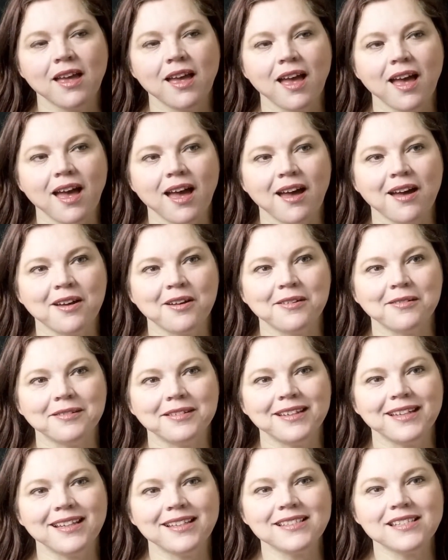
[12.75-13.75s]

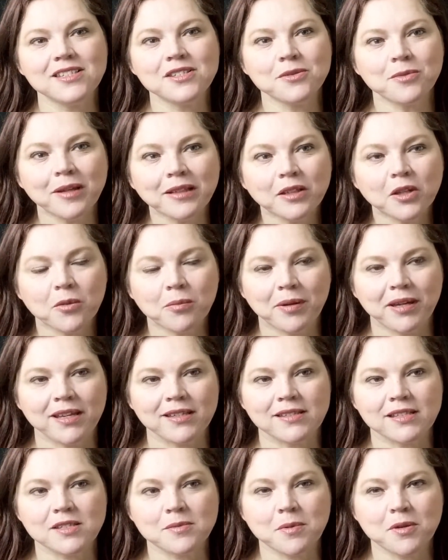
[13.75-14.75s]
It's a sweet little piece.
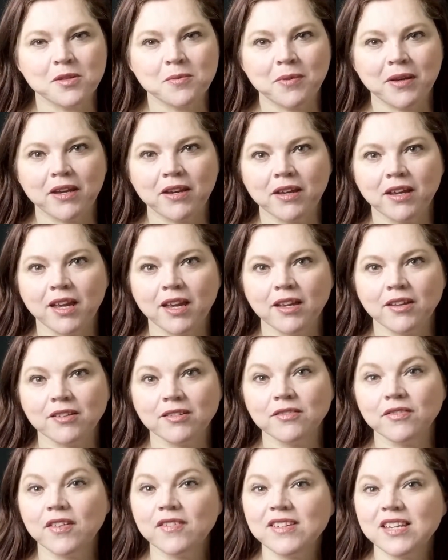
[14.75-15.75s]
It's supposed to be
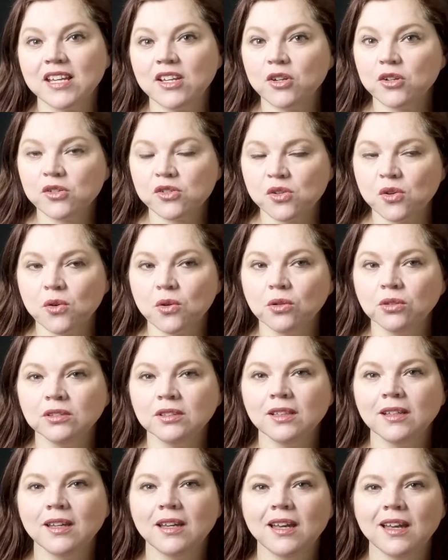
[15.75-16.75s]
15 years old.
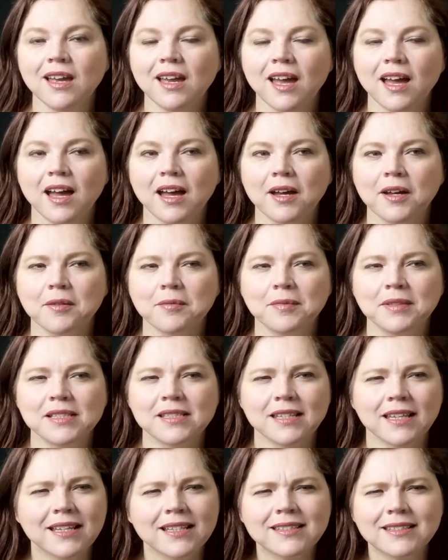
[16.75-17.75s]

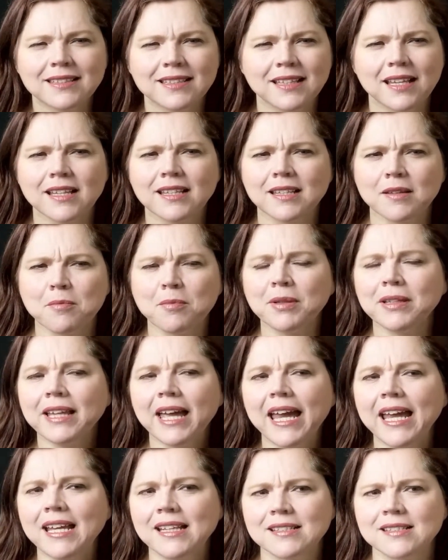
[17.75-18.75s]
It's the
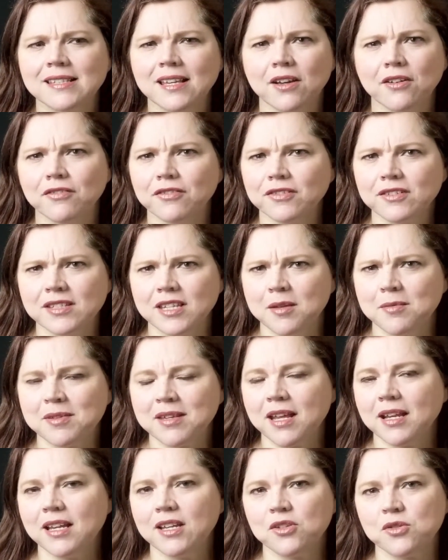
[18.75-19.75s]
play itself seems
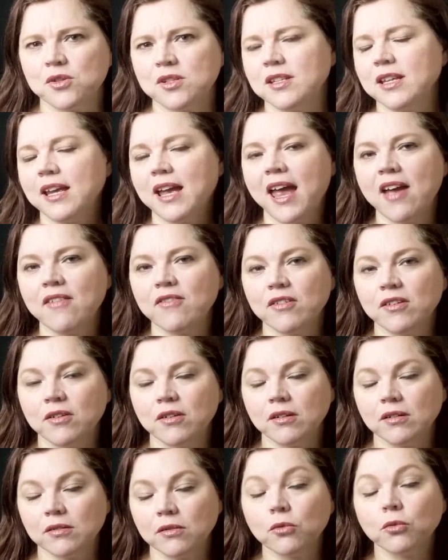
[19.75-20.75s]
kind of interesting. I haven't
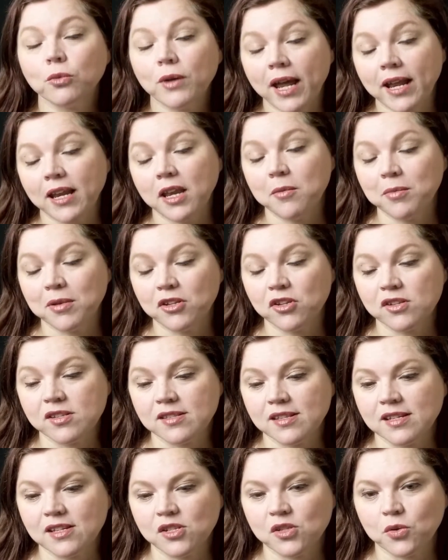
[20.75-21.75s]
read it, but just
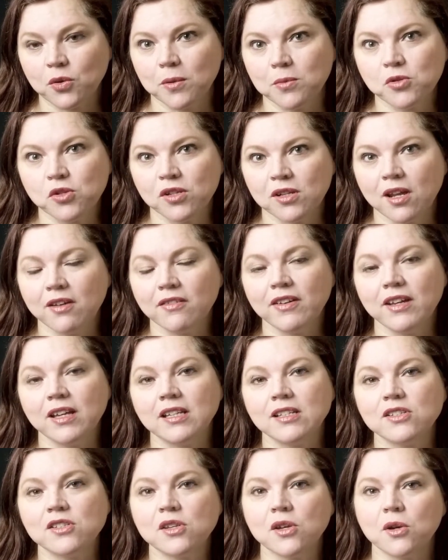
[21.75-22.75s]
the description of
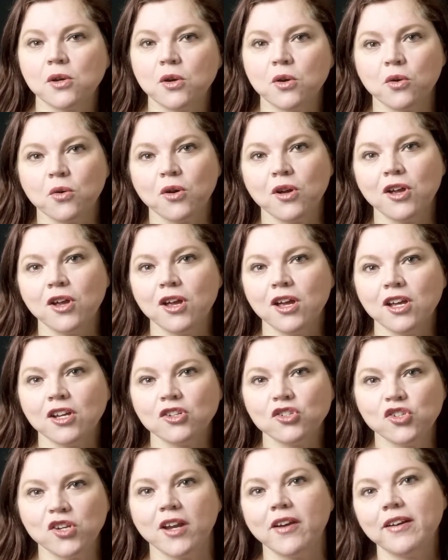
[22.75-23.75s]
it. So
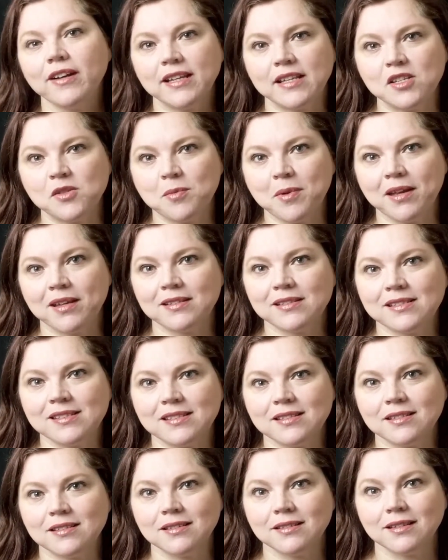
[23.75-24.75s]
Charity
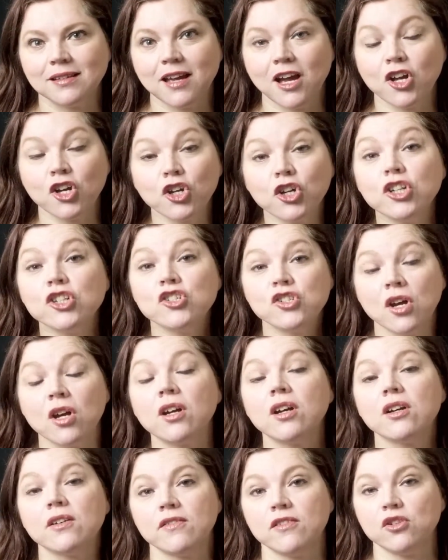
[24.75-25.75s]
spends a good
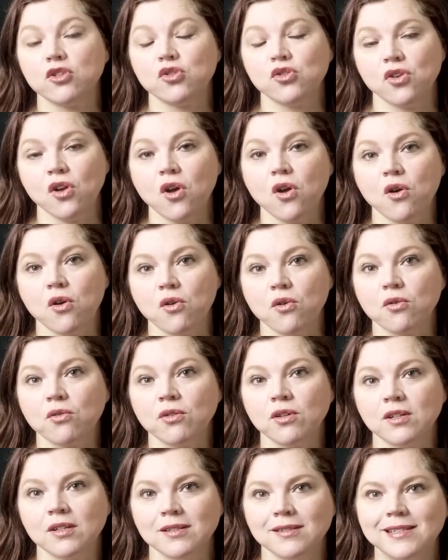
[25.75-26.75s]
chunk of the show
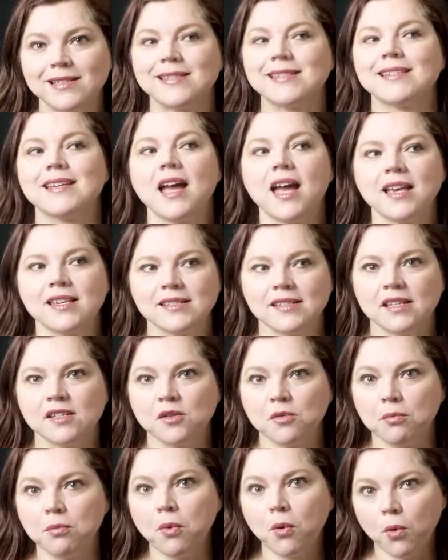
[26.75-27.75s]
disguised as a
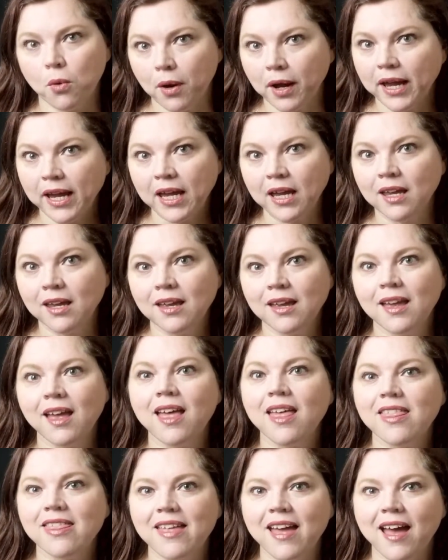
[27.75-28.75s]
boy
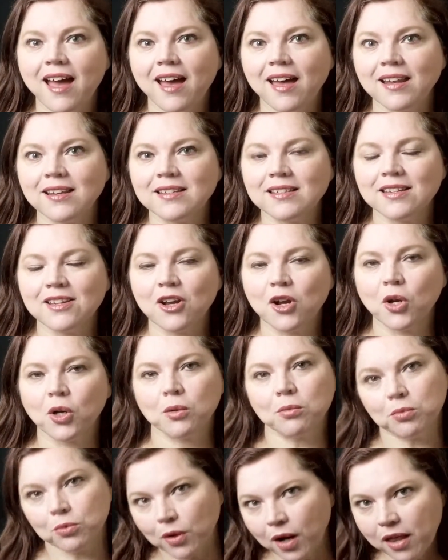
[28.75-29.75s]
that her
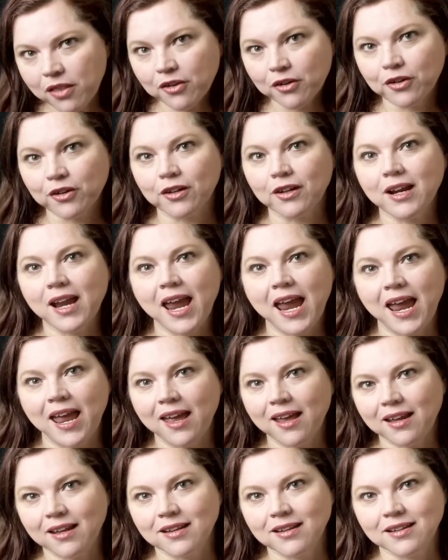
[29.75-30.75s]
brother
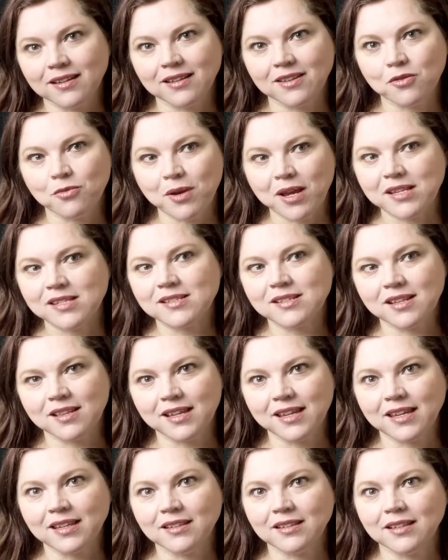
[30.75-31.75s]
and the rest of
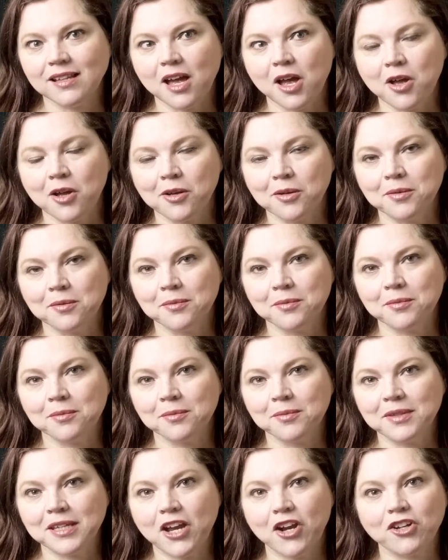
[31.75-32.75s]
the
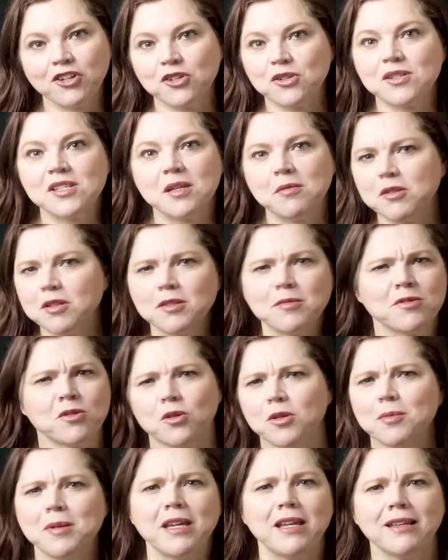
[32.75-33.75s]
characters seem to sort
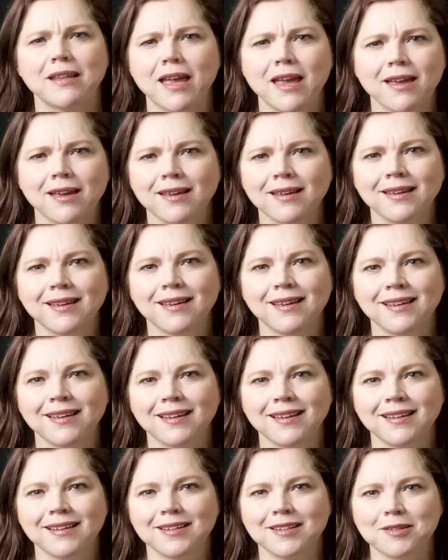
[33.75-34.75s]
of be like
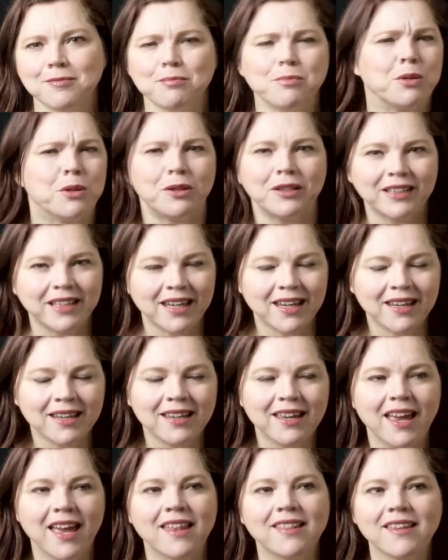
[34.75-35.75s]
bullying,
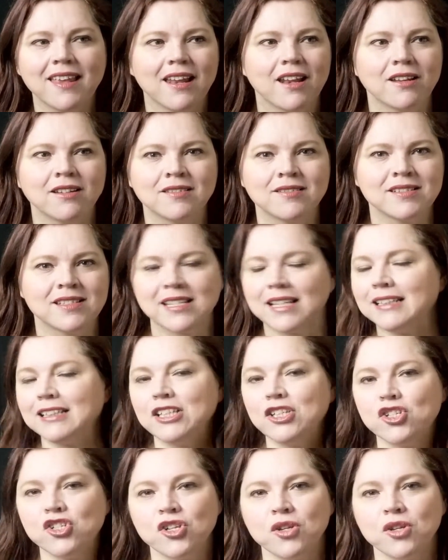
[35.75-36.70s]
and then suddenly she